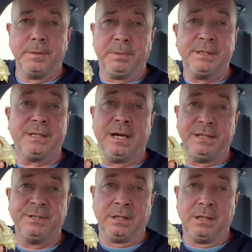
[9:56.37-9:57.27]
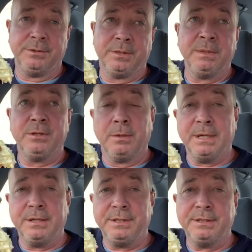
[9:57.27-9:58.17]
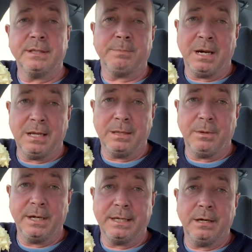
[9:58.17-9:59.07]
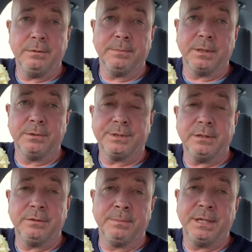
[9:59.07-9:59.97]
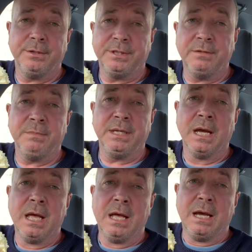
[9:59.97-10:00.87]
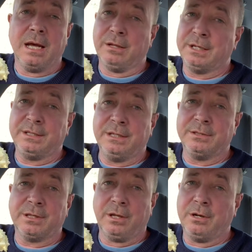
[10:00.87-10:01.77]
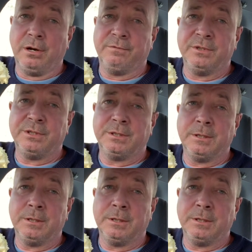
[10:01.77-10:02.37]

Pizza Hut isn't close to me, Domino's is. That's partly why I go to it, but also Domino's give me a lot of deals, a lot of offers,